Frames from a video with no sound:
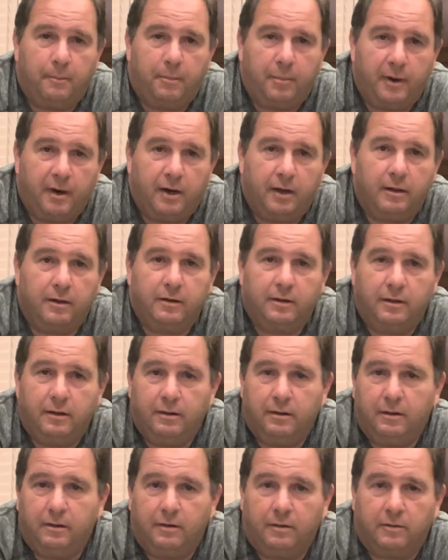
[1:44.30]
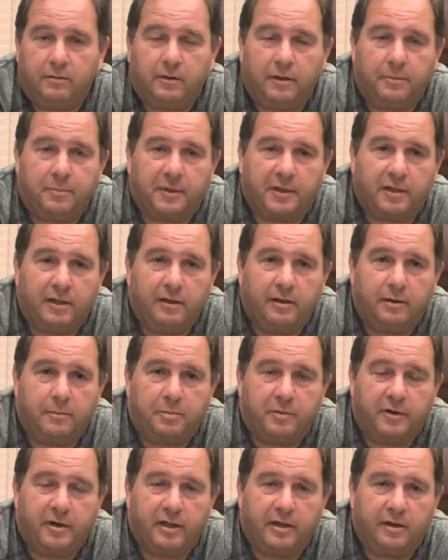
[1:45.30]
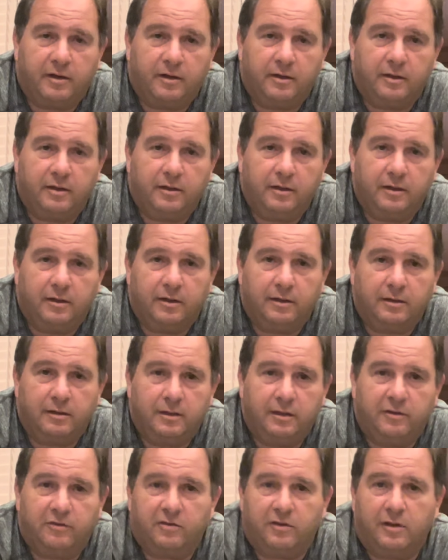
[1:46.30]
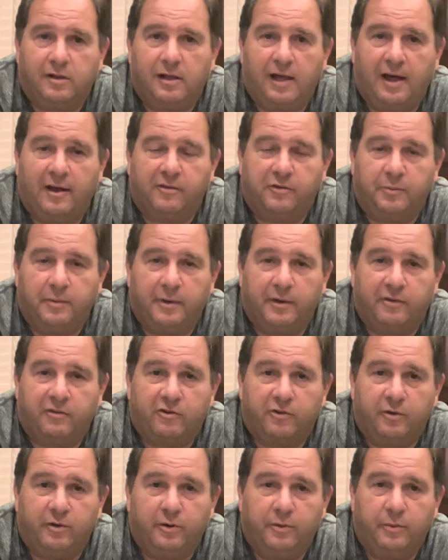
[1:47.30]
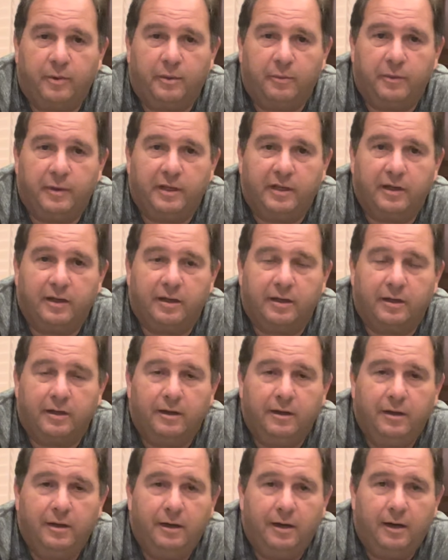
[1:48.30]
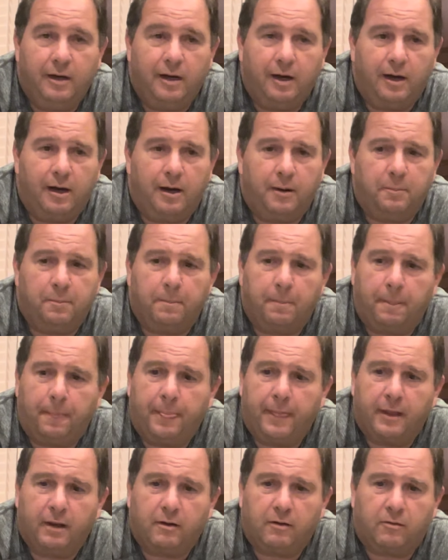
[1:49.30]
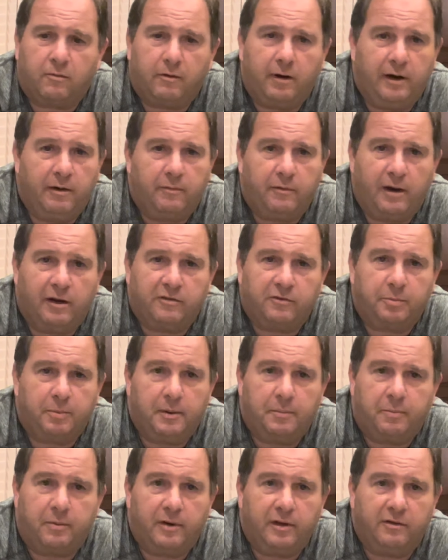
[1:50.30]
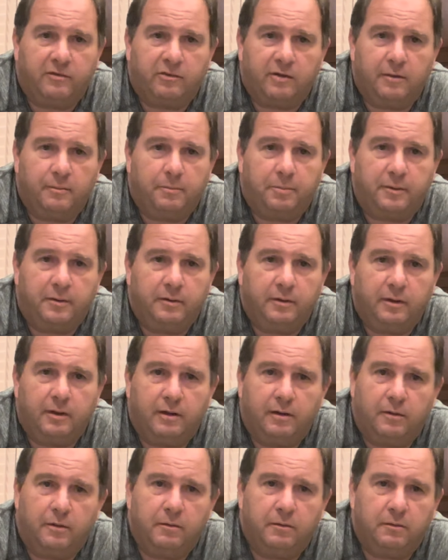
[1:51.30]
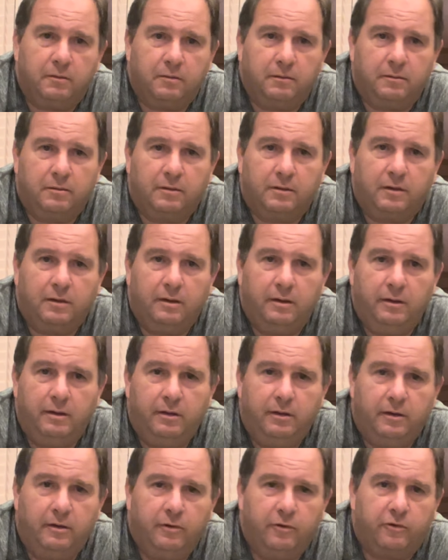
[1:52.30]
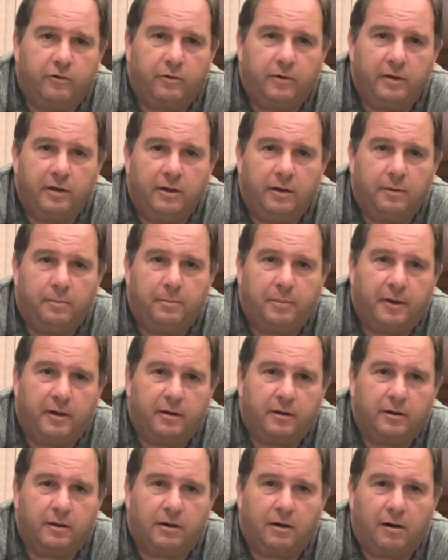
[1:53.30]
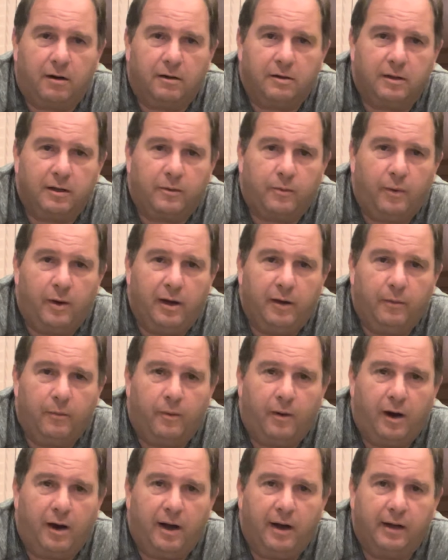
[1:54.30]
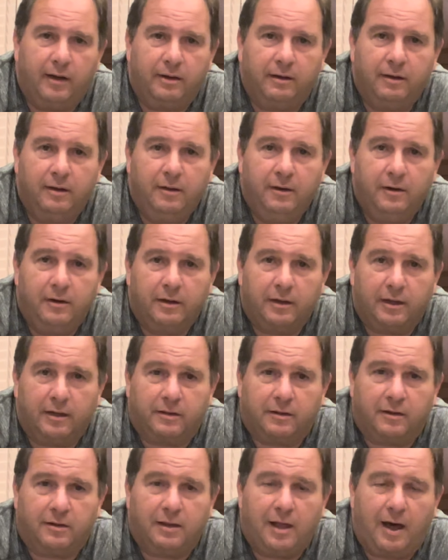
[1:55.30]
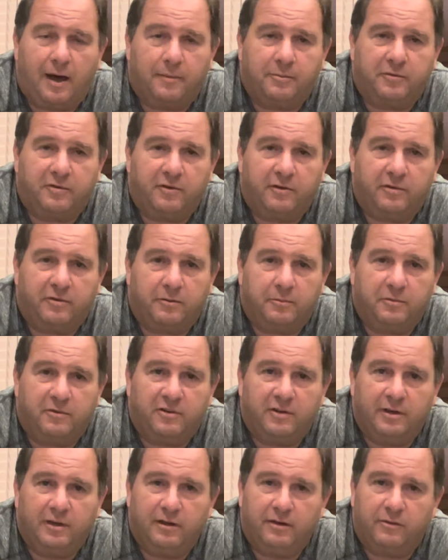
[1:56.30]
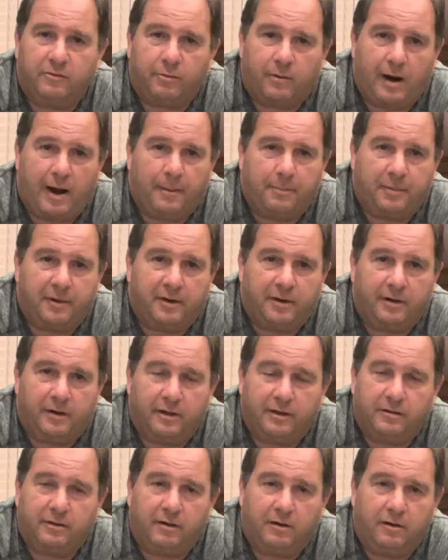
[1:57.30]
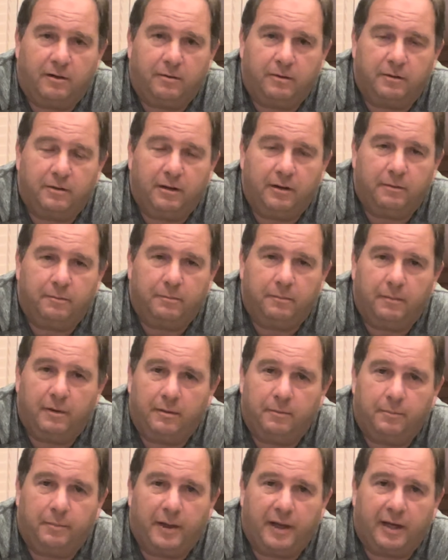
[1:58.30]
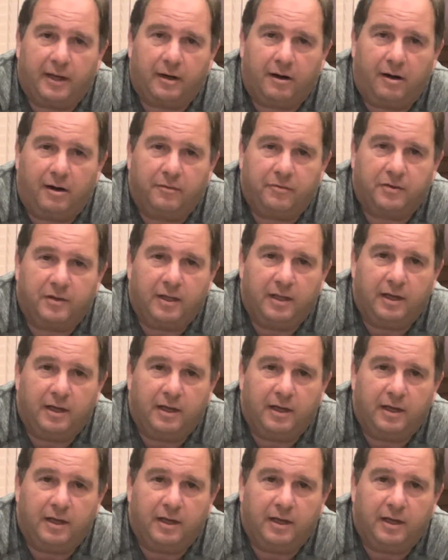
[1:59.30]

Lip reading: but typically they're pretty good, and at least it allows me to show you what we did. Um, Great recipe, pretty simple. The usual. Butter, garlic, white wine. Get the lobster, some cheese, wrap it in a dough, and bake it off in